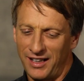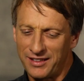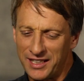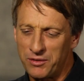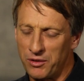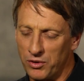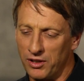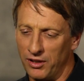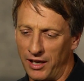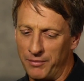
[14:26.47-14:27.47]
I think we
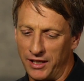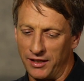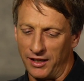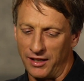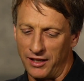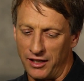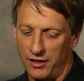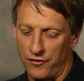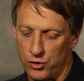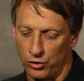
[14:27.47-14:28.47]
will. I mean, uh,
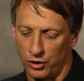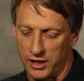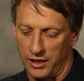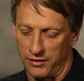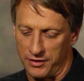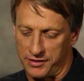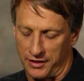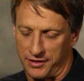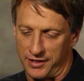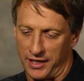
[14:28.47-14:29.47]
if you look at the
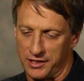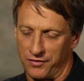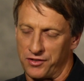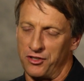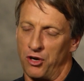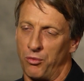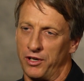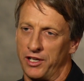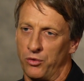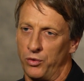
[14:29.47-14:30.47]
success of
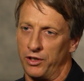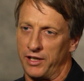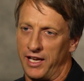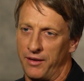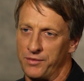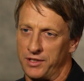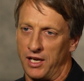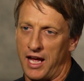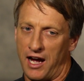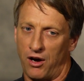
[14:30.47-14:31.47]
snowboarding in the Winter Games
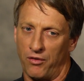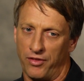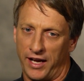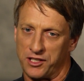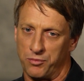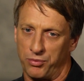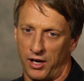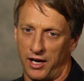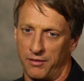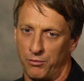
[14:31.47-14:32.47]
and how that's
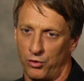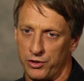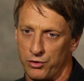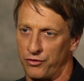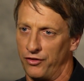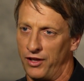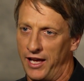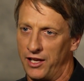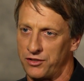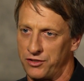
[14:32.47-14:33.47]
brought a more youthful
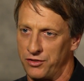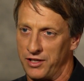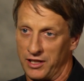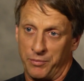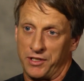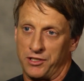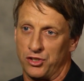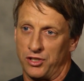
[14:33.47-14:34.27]
edge to the Olympics in